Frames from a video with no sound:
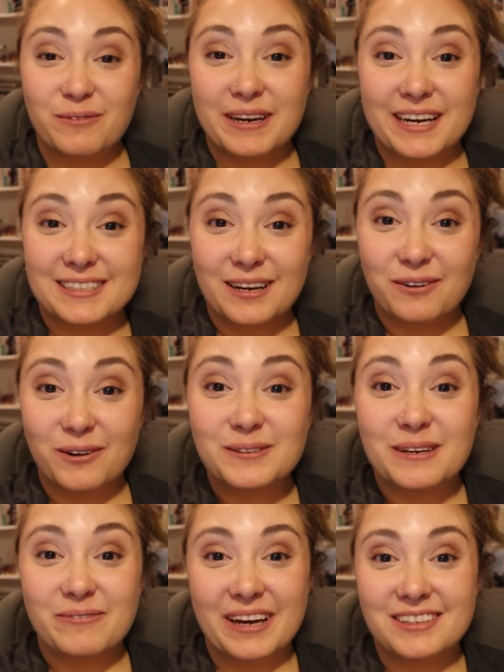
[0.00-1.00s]
because I
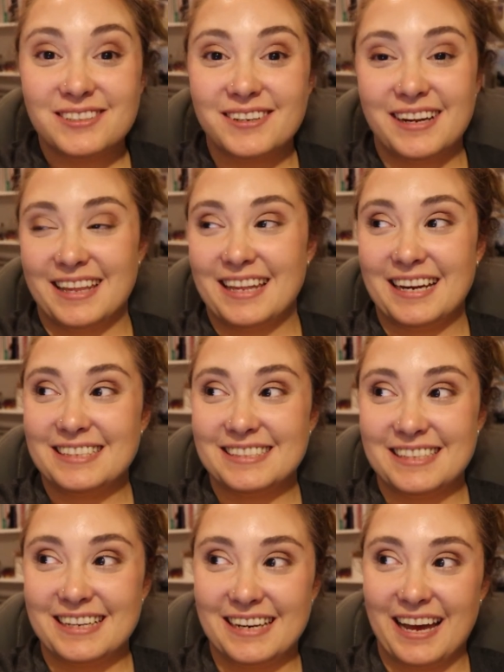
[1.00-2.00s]
wrote some yesterday that I
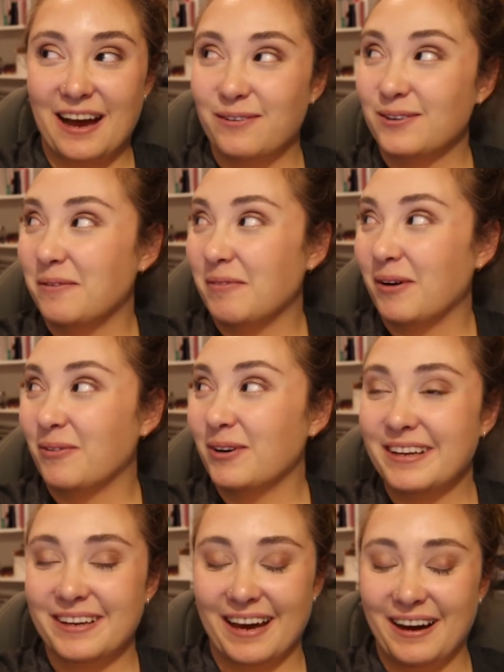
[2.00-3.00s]
just didn't count on my
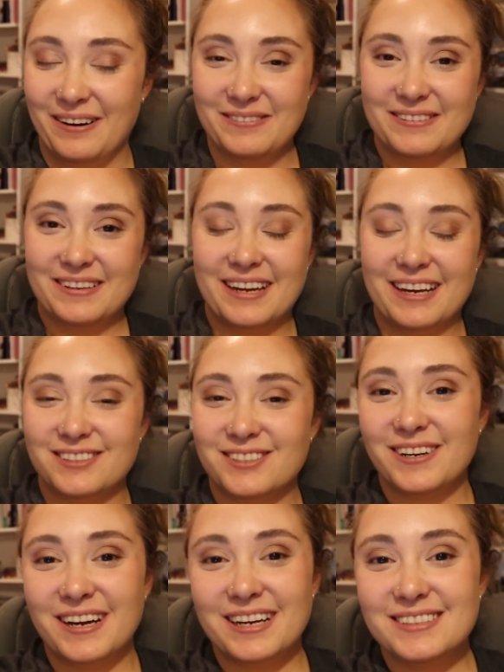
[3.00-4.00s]
word count
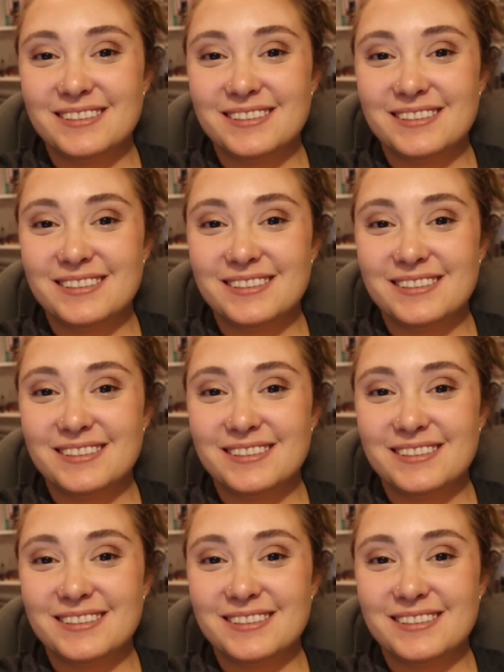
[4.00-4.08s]
yesterday.